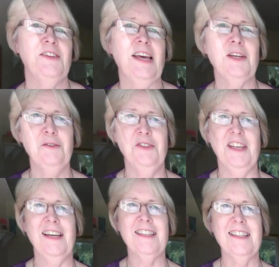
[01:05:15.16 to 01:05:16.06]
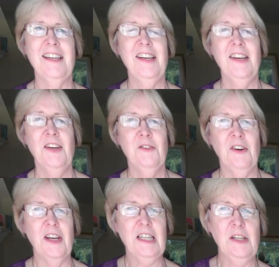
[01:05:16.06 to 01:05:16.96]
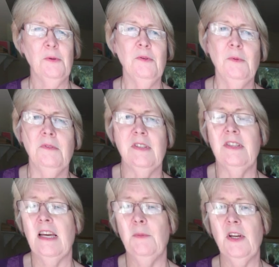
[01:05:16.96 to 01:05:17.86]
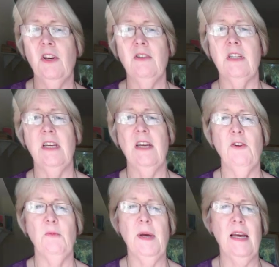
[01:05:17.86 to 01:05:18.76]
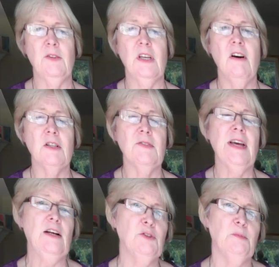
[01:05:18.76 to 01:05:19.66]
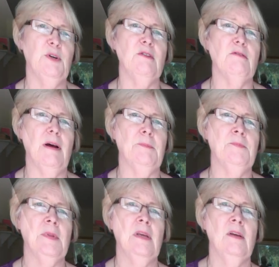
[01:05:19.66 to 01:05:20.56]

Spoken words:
Thank you for that. Finally, today we're going to hear about the Arts for Health programme,